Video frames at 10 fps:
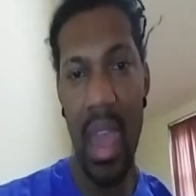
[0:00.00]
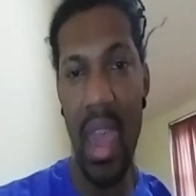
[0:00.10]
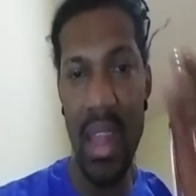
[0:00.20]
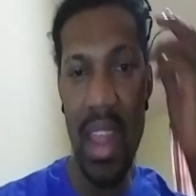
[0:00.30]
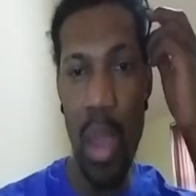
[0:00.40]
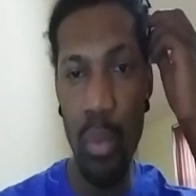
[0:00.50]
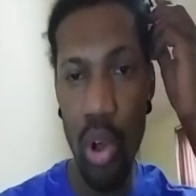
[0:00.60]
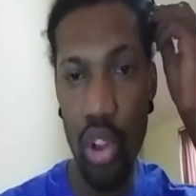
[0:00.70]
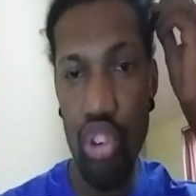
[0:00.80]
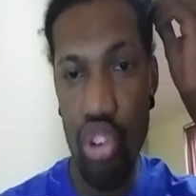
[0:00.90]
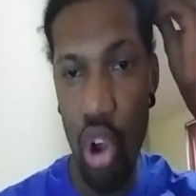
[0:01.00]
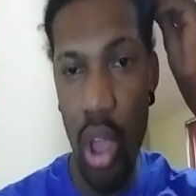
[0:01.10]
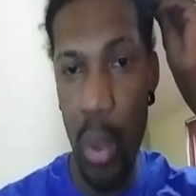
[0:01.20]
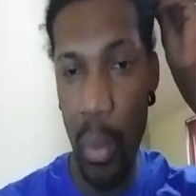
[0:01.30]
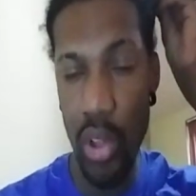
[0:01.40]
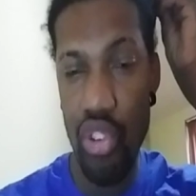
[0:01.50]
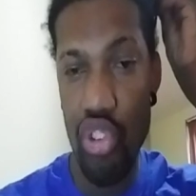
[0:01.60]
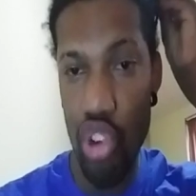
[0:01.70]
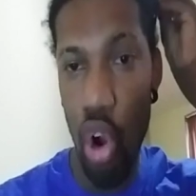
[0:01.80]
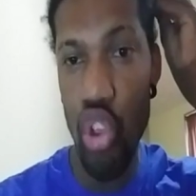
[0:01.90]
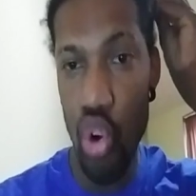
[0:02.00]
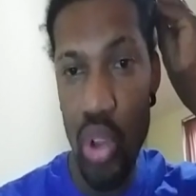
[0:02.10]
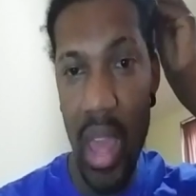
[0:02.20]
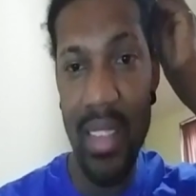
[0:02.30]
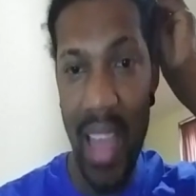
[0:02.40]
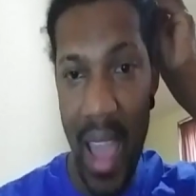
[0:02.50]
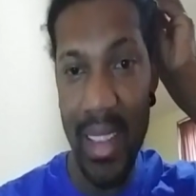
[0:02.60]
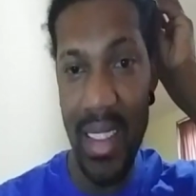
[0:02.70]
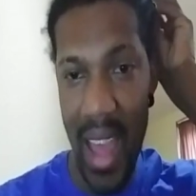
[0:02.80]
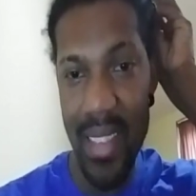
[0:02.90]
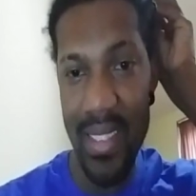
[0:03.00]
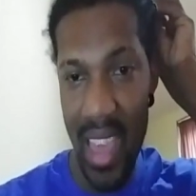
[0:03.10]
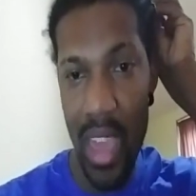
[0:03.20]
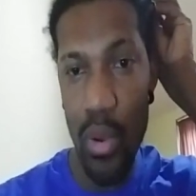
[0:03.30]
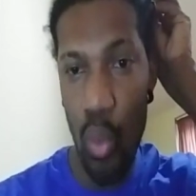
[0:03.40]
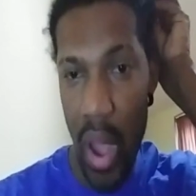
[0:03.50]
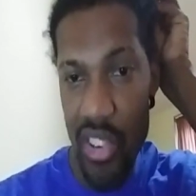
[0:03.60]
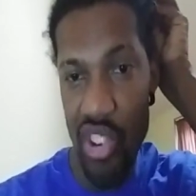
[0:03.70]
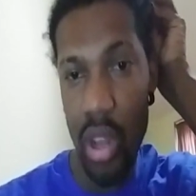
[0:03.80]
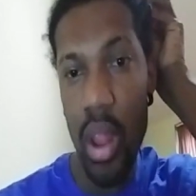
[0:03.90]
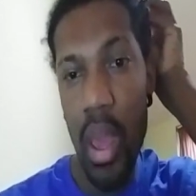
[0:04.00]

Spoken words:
and it will show you exactly that same question,